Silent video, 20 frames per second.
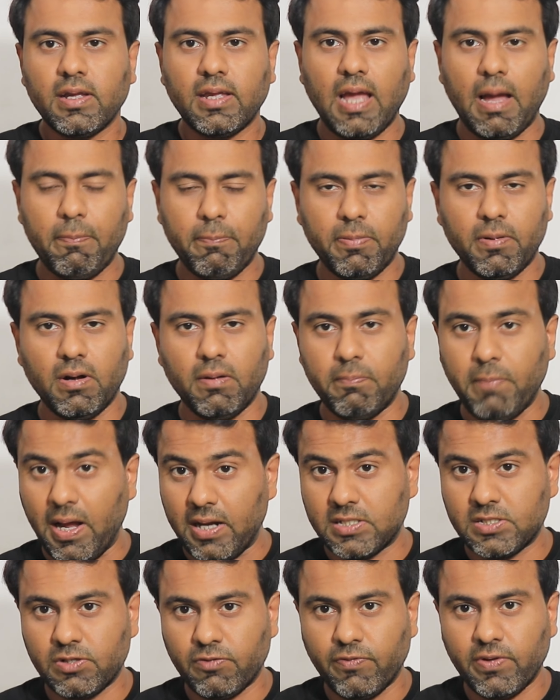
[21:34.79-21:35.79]

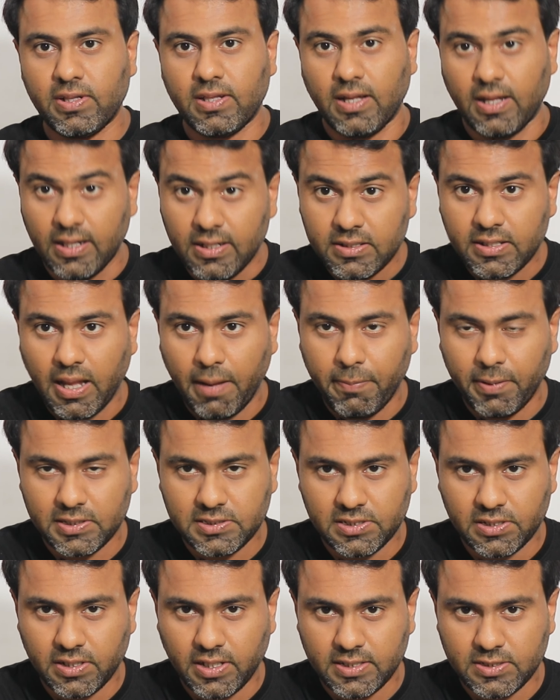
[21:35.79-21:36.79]
battery with health
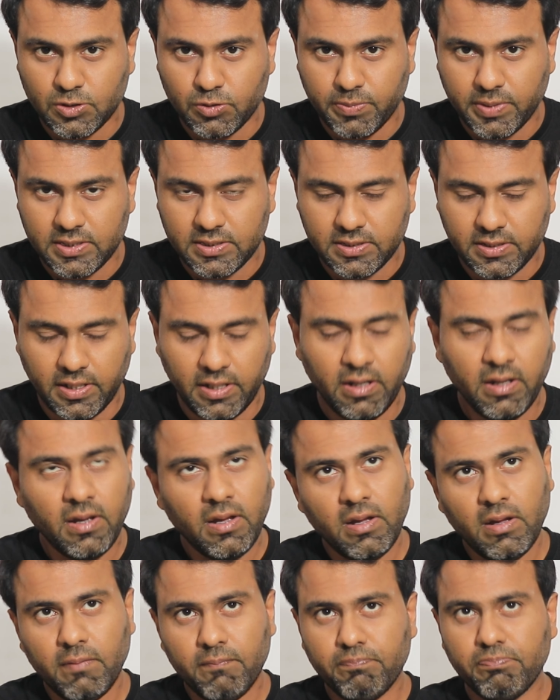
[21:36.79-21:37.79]
capacity, as you may say,
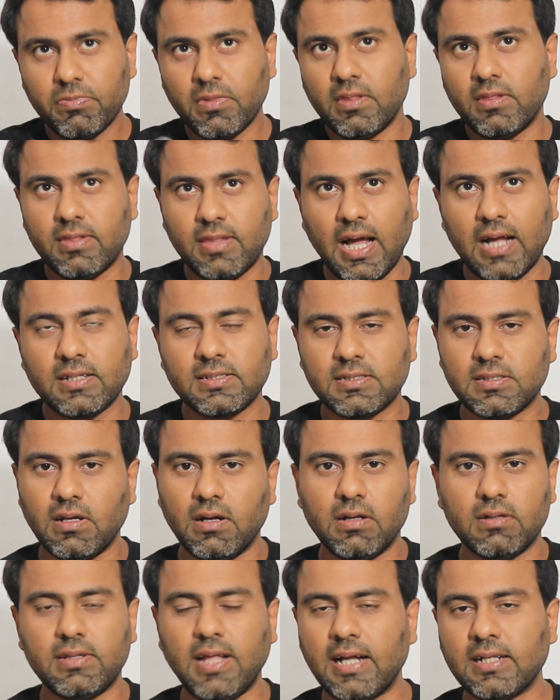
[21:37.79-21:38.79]

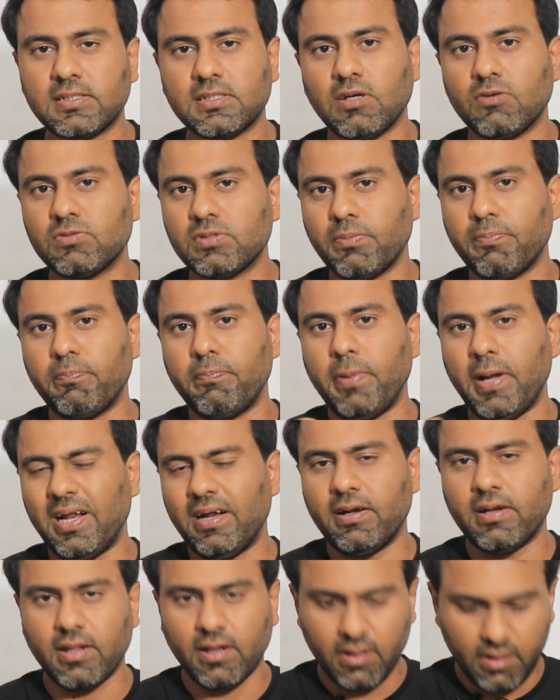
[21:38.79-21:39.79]
that sounds a
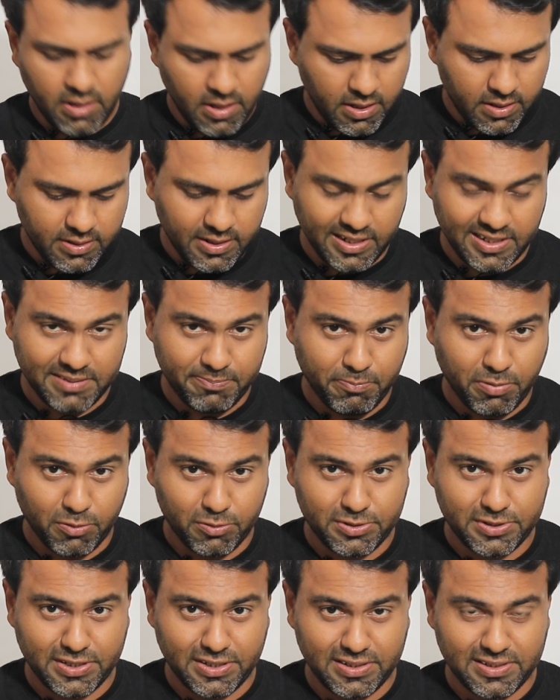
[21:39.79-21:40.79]
better deal than the Pro
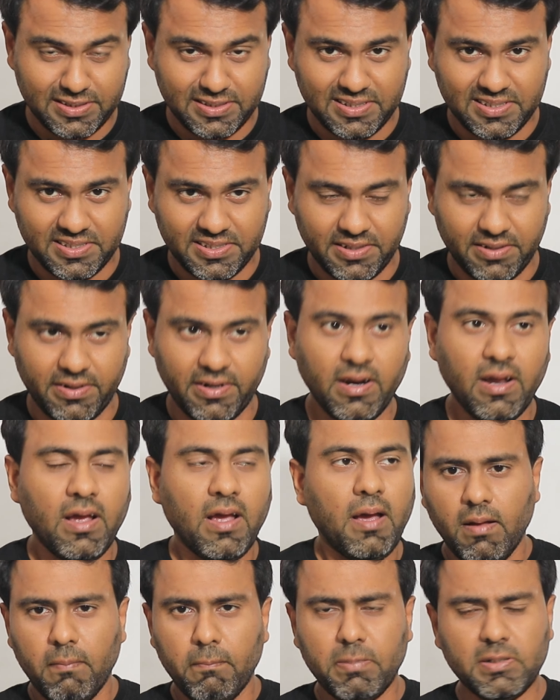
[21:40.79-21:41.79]
series this year.
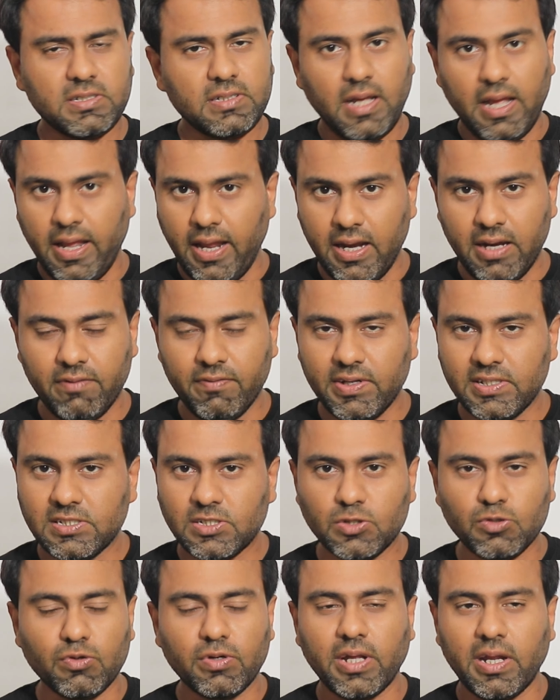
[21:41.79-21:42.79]
But anyways,
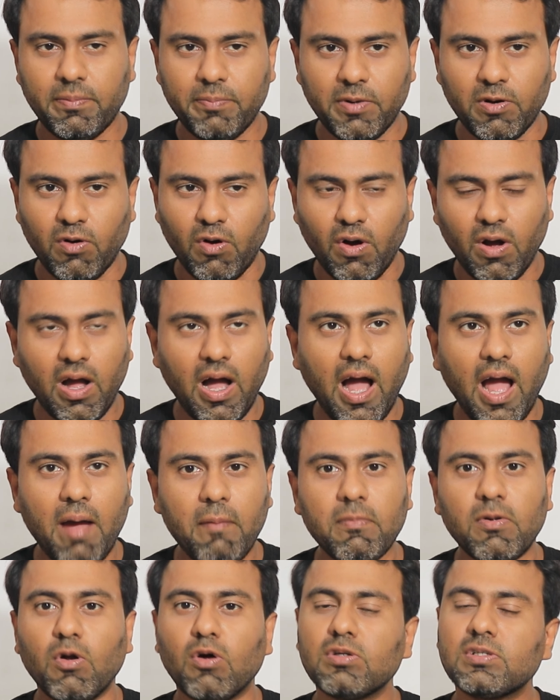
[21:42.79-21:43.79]
don't get me wrong, I
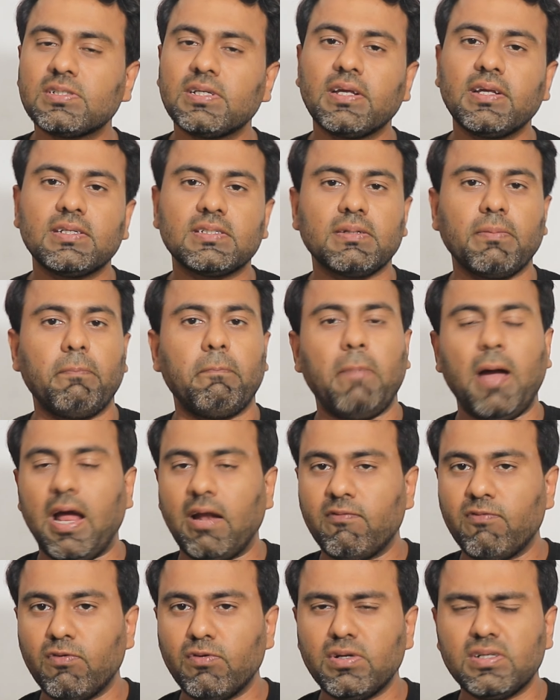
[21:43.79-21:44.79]
am not saying it's a
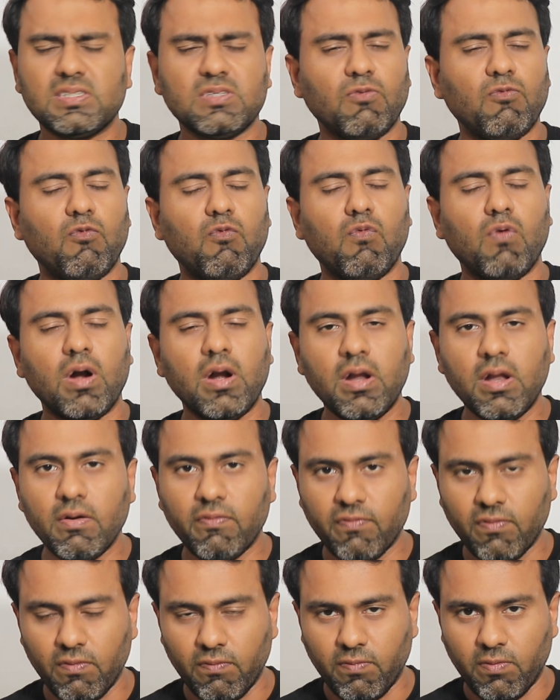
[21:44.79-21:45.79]
bad phone. It's a
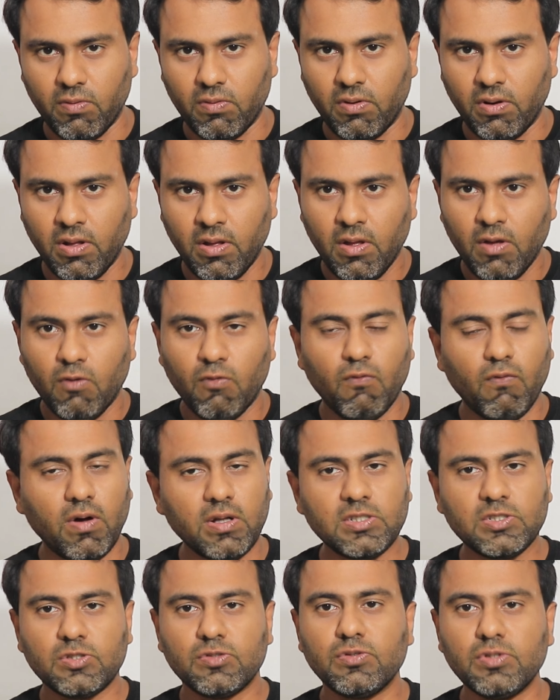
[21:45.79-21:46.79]
wonderful phone.
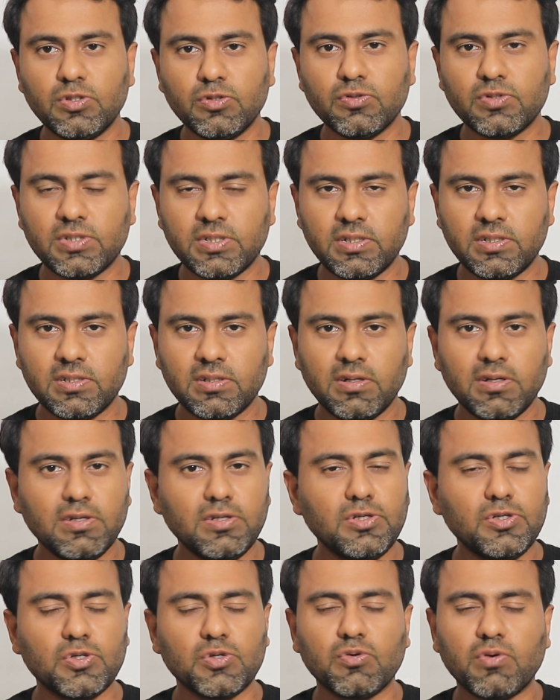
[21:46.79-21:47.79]
Once you use it,
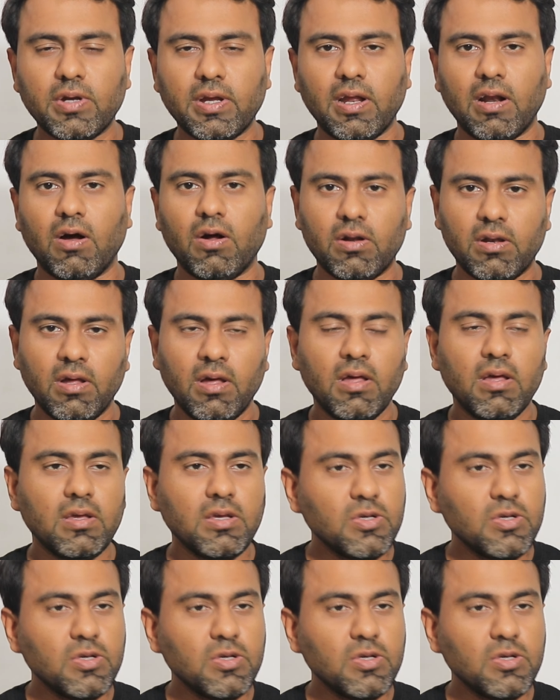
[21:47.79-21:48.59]
you cannot